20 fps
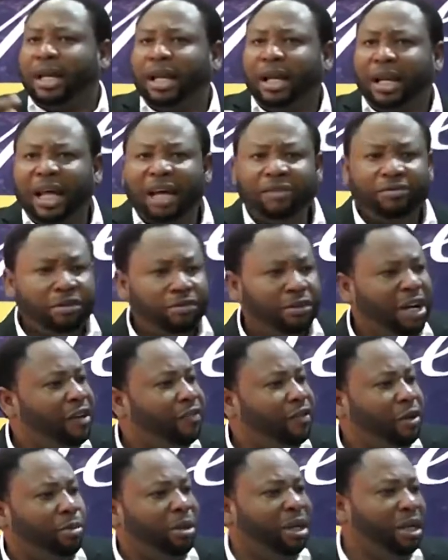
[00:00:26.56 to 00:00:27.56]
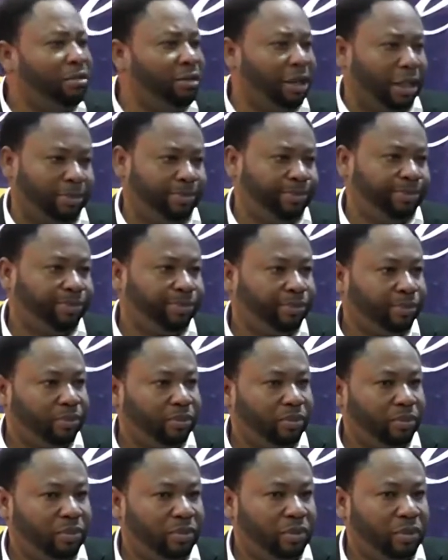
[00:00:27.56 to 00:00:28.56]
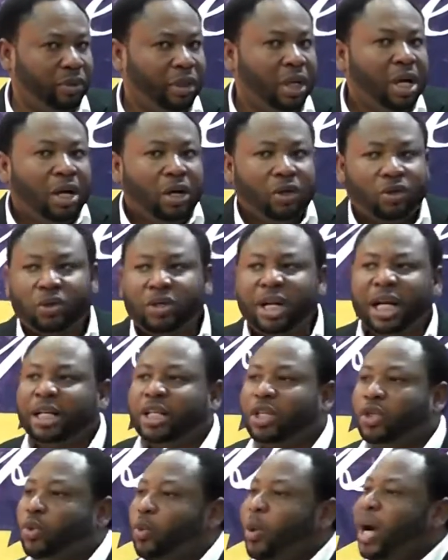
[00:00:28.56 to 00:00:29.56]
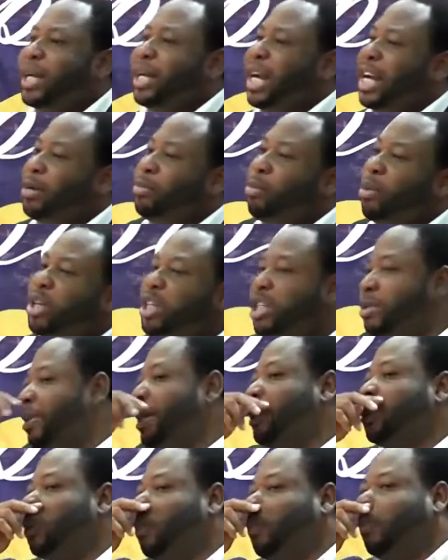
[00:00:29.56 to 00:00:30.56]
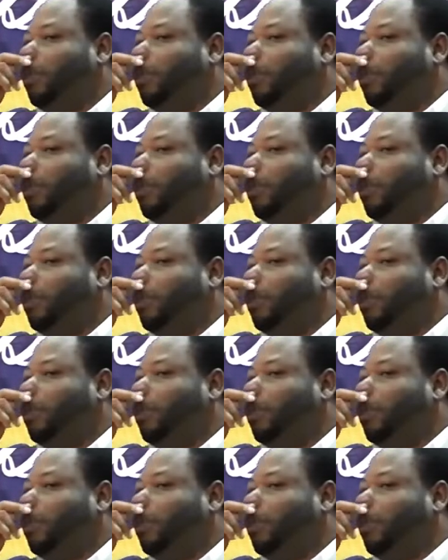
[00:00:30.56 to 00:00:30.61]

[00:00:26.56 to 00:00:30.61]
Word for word: in the life of every believer. So that is why the admonishment to